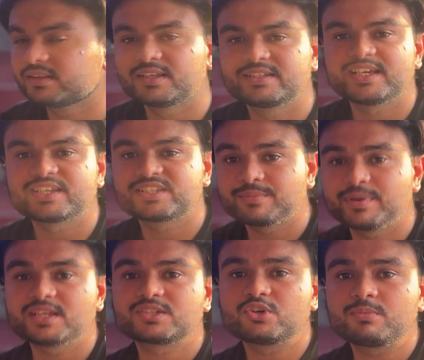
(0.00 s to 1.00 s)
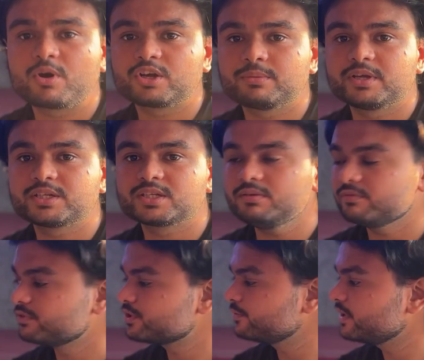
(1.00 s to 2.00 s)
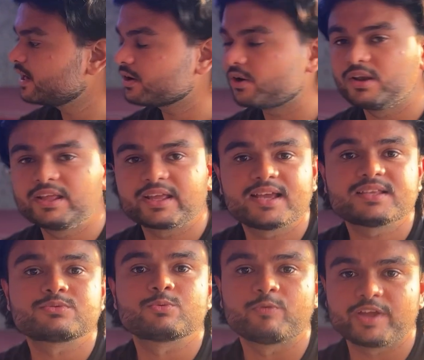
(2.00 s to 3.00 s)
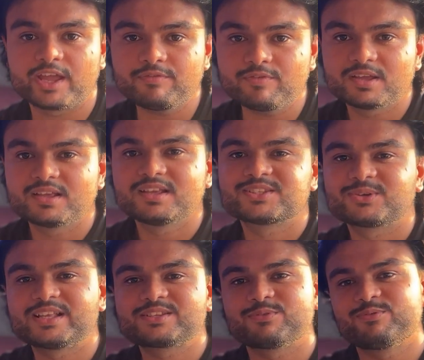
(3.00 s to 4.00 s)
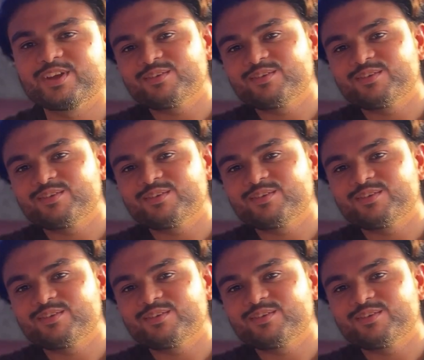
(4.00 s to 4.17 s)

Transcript: the gesture-based home automation, which we are calling as Wave. So let's wave